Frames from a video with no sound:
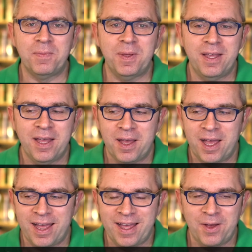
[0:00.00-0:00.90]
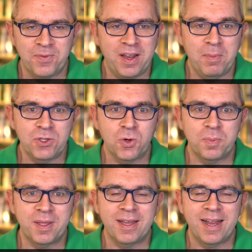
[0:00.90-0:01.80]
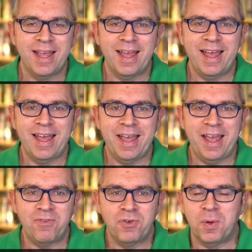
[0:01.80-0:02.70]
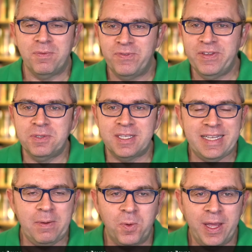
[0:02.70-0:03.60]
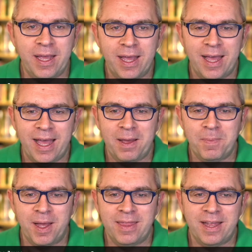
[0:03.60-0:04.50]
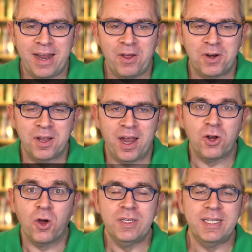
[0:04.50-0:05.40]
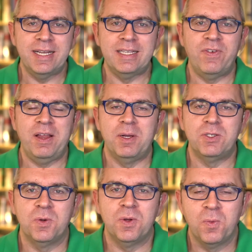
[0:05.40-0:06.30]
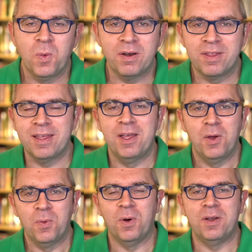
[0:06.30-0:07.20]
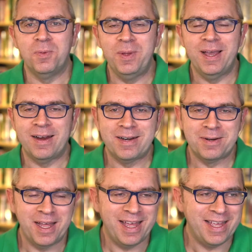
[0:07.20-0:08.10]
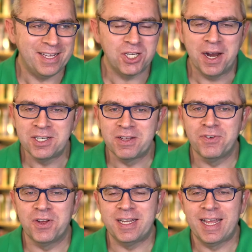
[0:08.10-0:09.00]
We very much hope that everyone feels the same way and that our content is very much worth what we are charging for it.